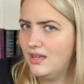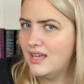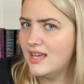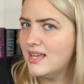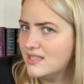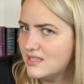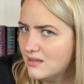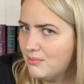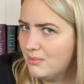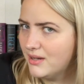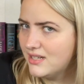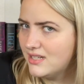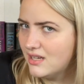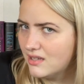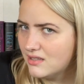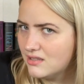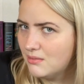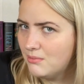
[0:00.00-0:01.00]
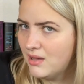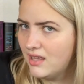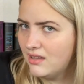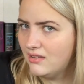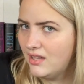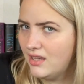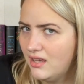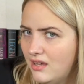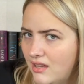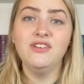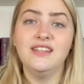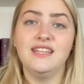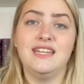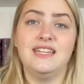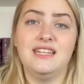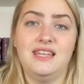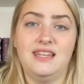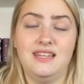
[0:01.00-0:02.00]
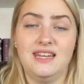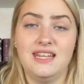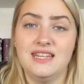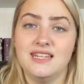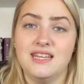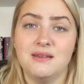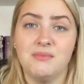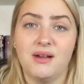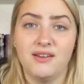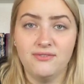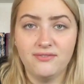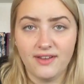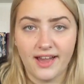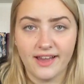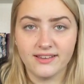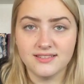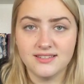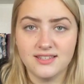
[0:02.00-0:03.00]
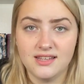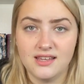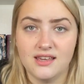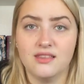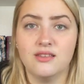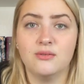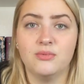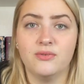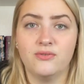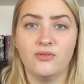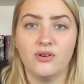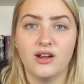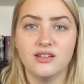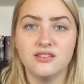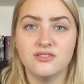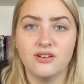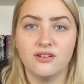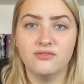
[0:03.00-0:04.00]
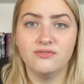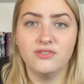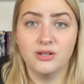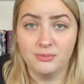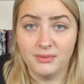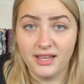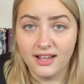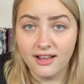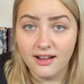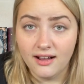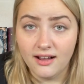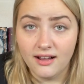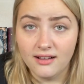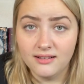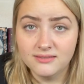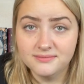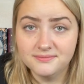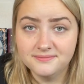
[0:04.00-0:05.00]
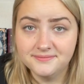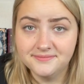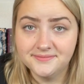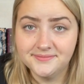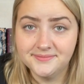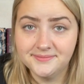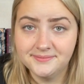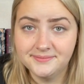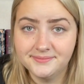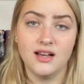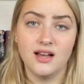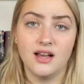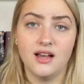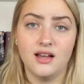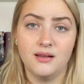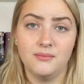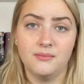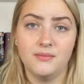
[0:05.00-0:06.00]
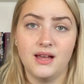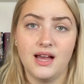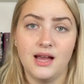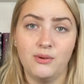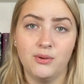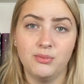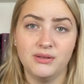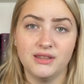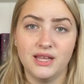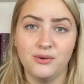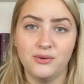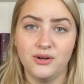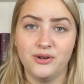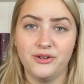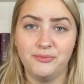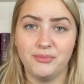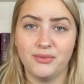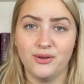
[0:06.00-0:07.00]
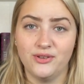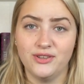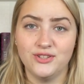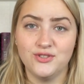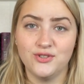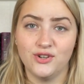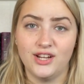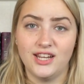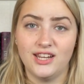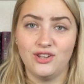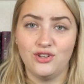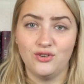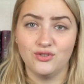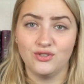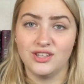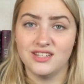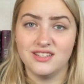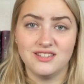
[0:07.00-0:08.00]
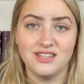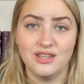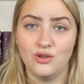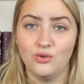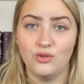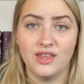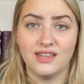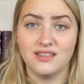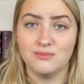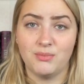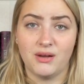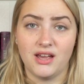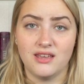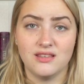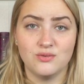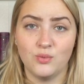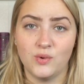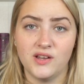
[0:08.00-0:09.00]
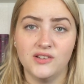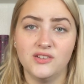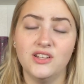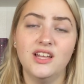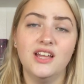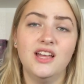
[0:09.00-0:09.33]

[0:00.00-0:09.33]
Is it by Tessa Bayle? I really need to get my facts together before I start filming, huh? I will put that one on the screen and you'll get to see who that's by as well.